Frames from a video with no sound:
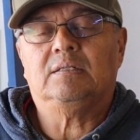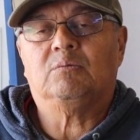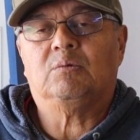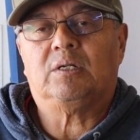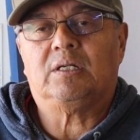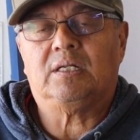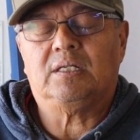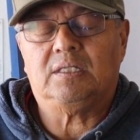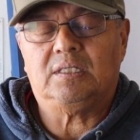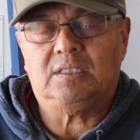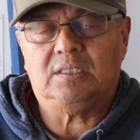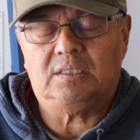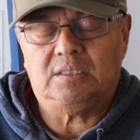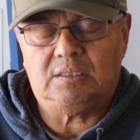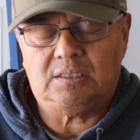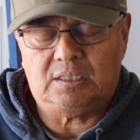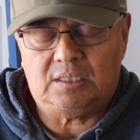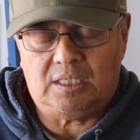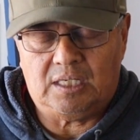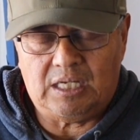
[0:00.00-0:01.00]
And what
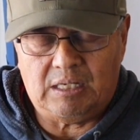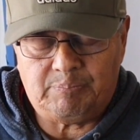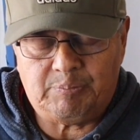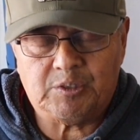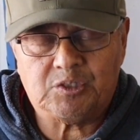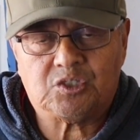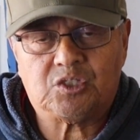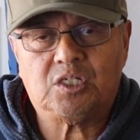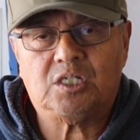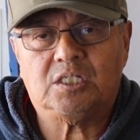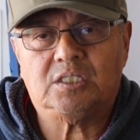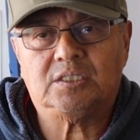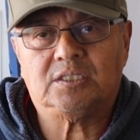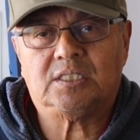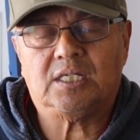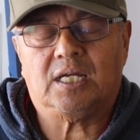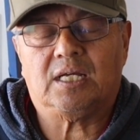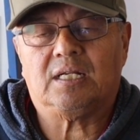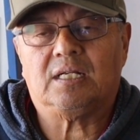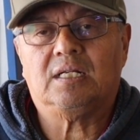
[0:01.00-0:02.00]
happens here
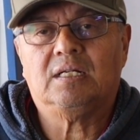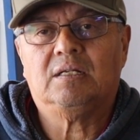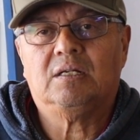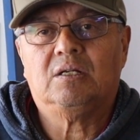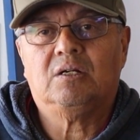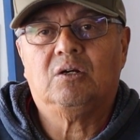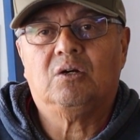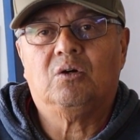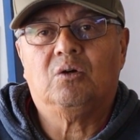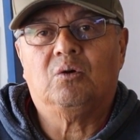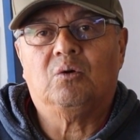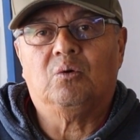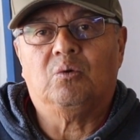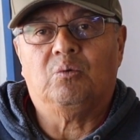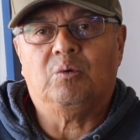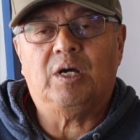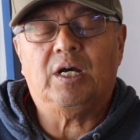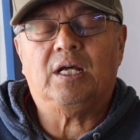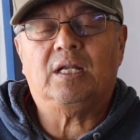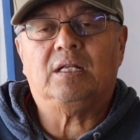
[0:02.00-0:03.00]
is that
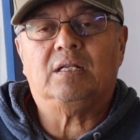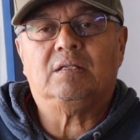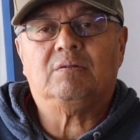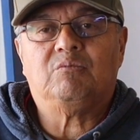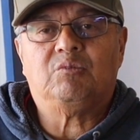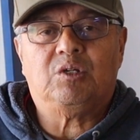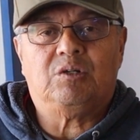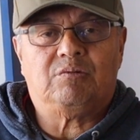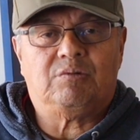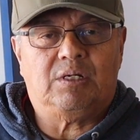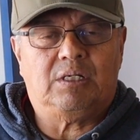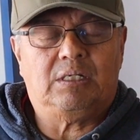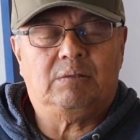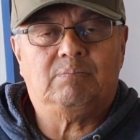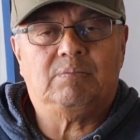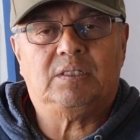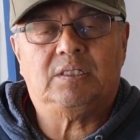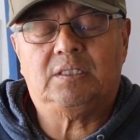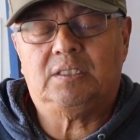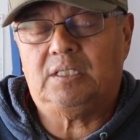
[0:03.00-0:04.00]
when we
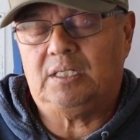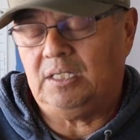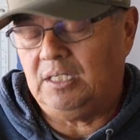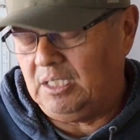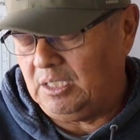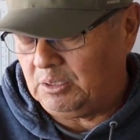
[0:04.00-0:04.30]
run them in the